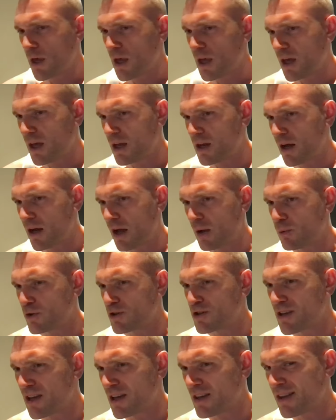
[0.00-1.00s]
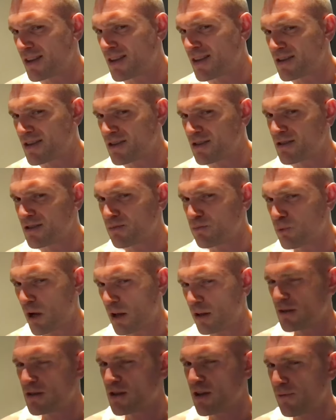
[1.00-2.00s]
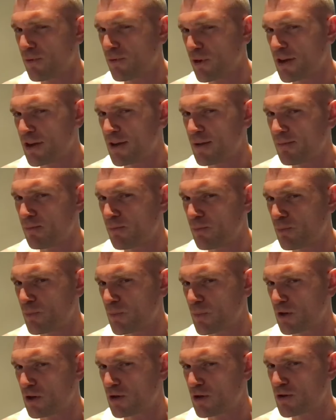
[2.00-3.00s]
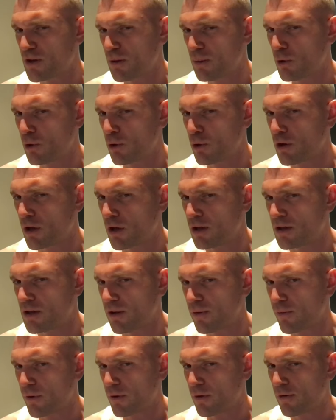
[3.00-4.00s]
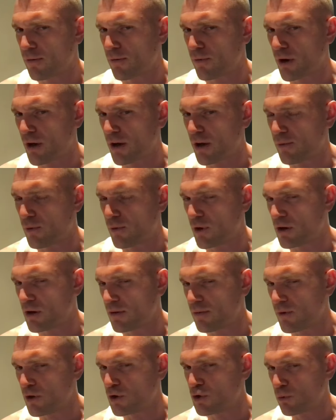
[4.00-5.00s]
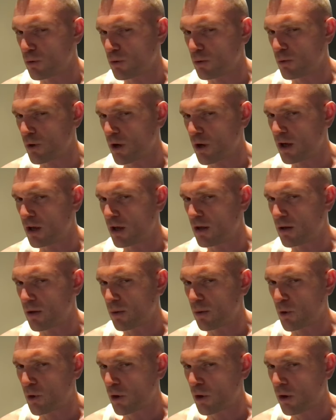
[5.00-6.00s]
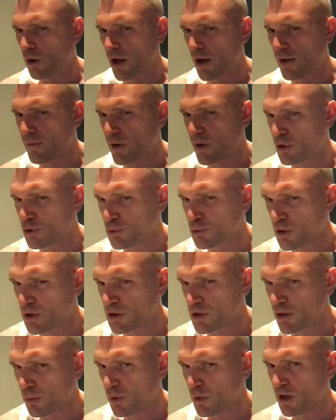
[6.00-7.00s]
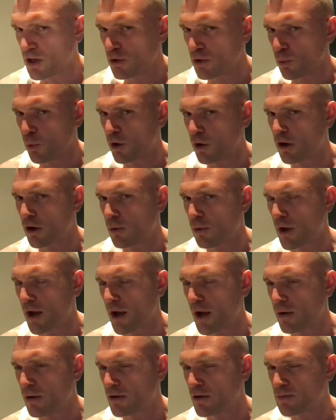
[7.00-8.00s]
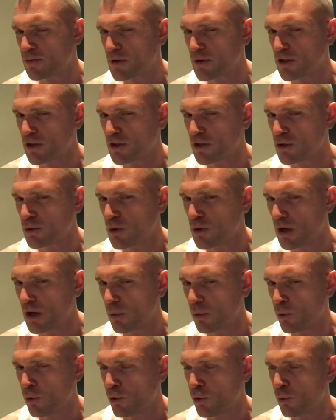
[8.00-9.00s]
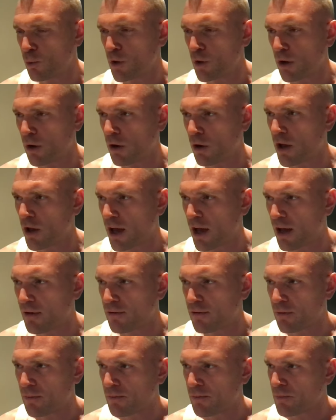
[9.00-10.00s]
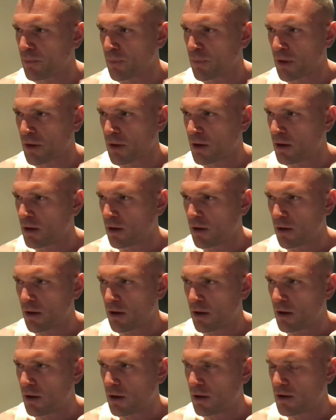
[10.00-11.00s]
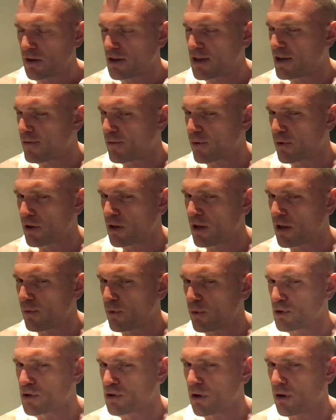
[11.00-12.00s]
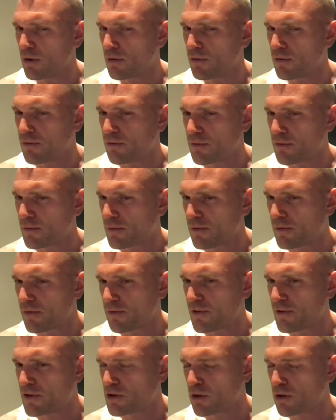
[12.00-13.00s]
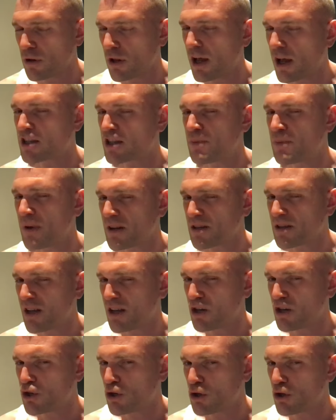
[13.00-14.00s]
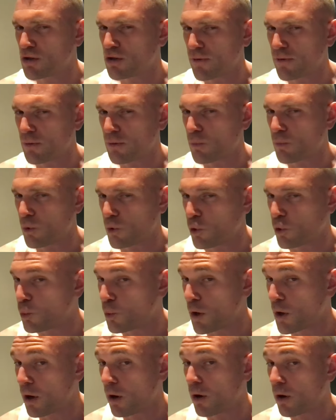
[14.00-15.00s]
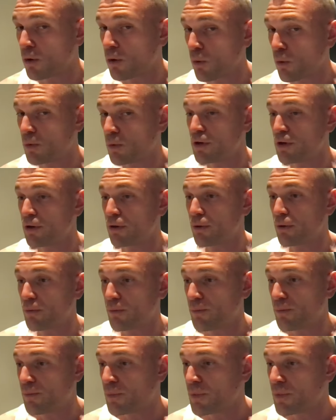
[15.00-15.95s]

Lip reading: And I would say that this is relatively similar yet different for every individual, right? We all have injuries that we need to work around, especially as you get older. We all have different levels of physical expectations from who we are and what we do.